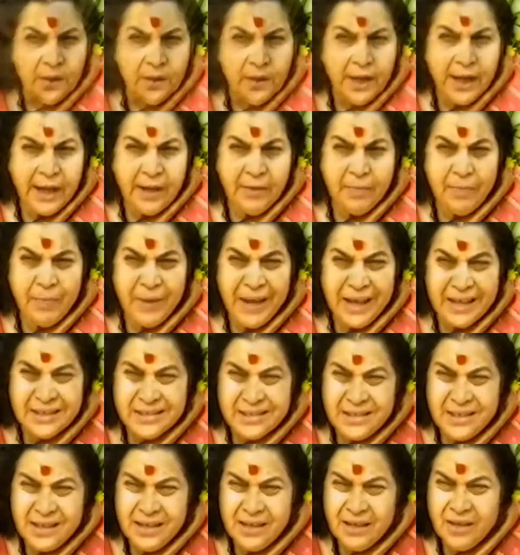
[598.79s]
Like
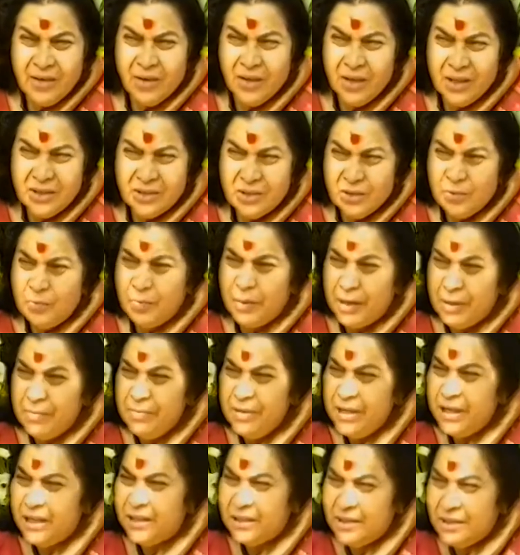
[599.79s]
plastic also
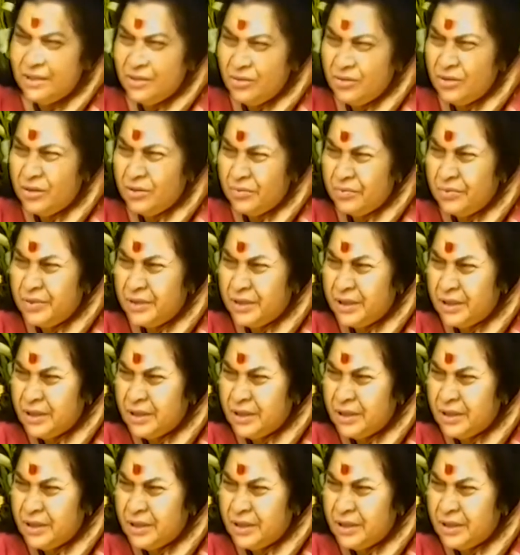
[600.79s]
permeates into everything,